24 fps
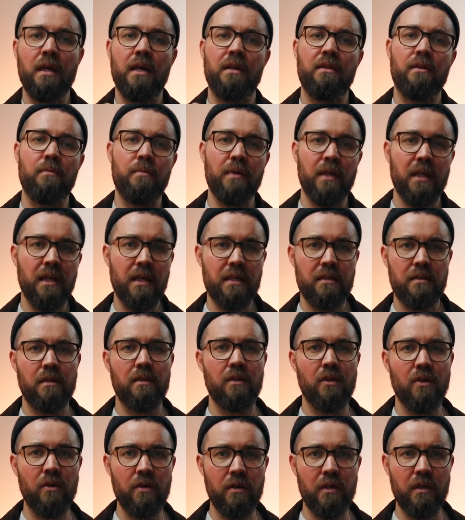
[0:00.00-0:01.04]
They'll be
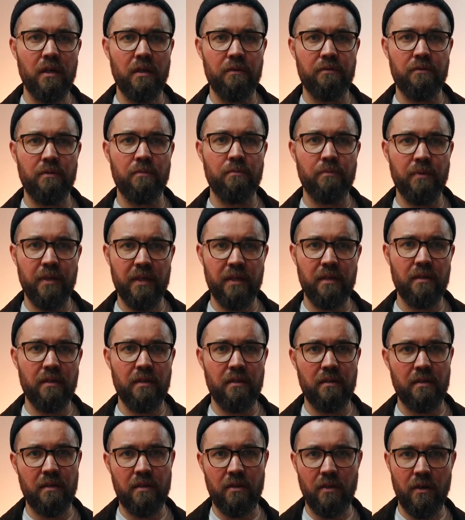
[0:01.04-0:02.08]
lasting long enough to
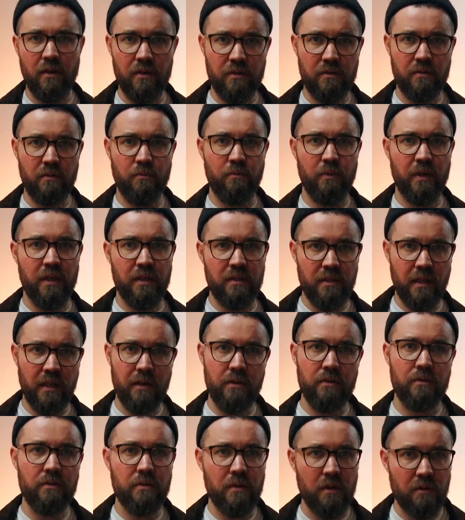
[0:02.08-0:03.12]
bring the cost of wear
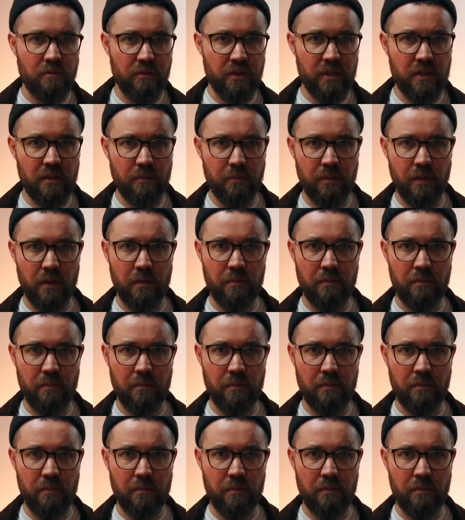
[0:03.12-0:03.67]
down to a reasonable